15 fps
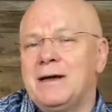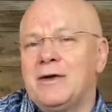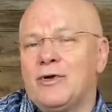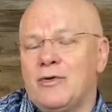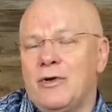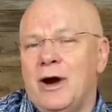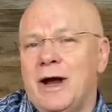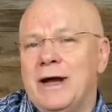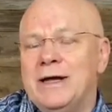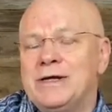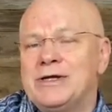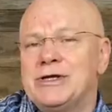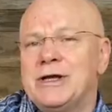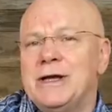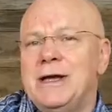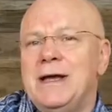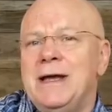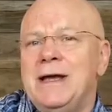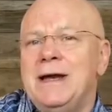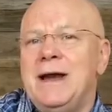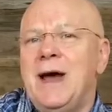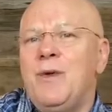Christ,
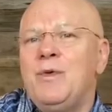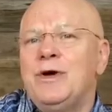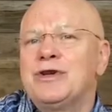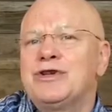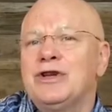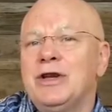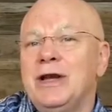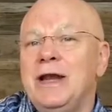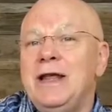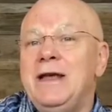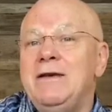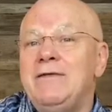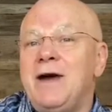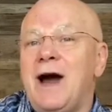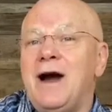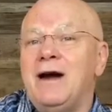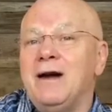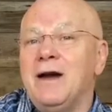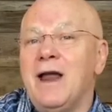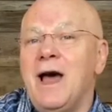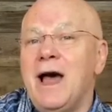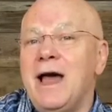now we're to live our
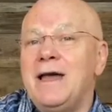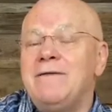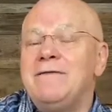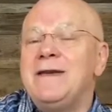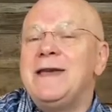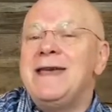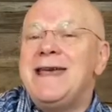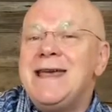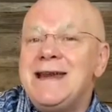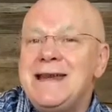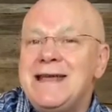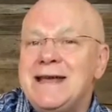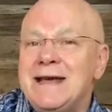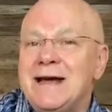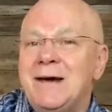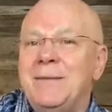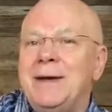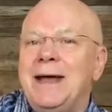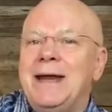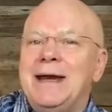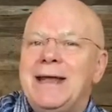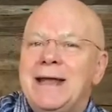life in him
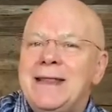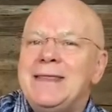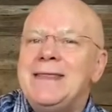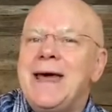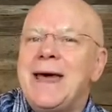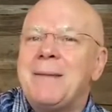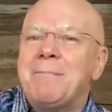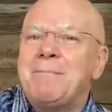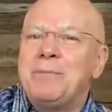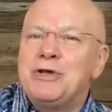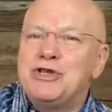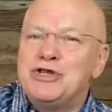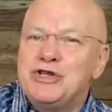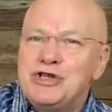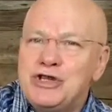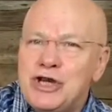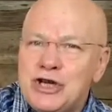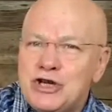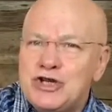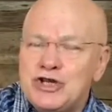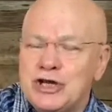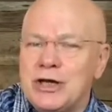and in that
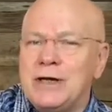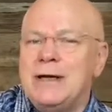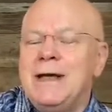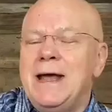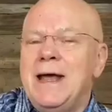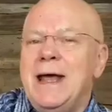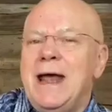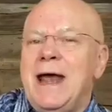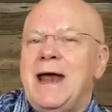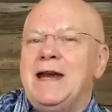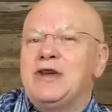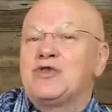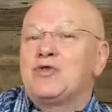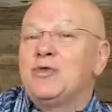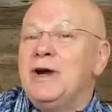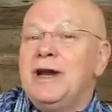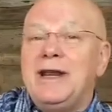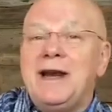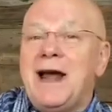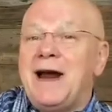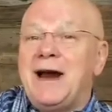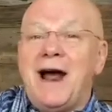position. And it's really
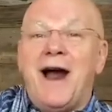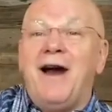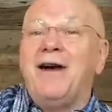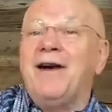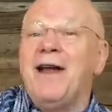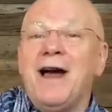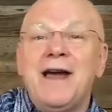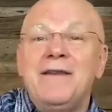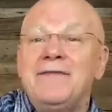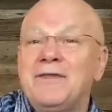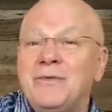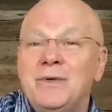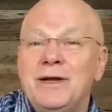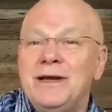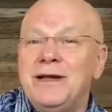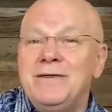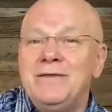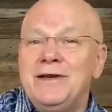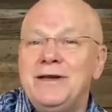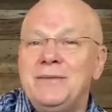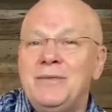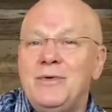not our life that we live
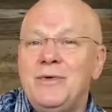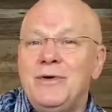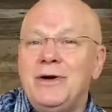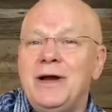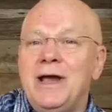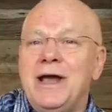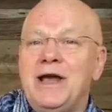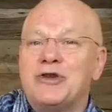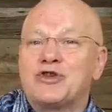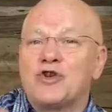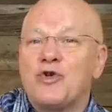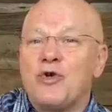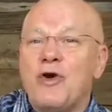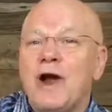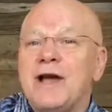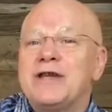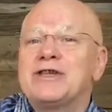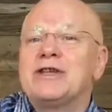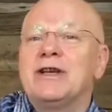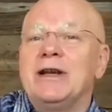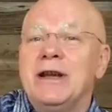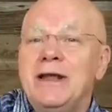anymore. It's
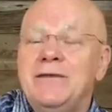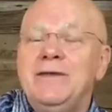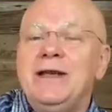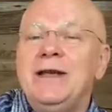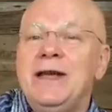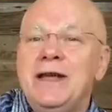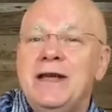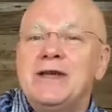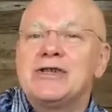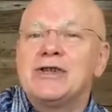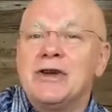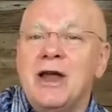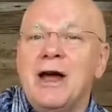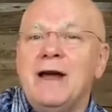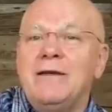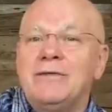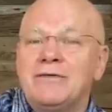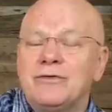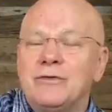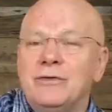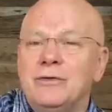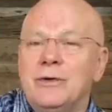Christ living his life
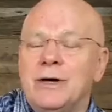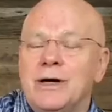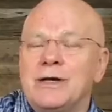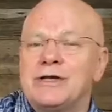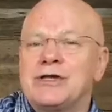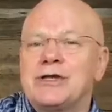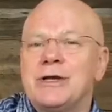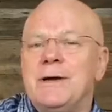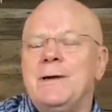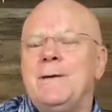through us.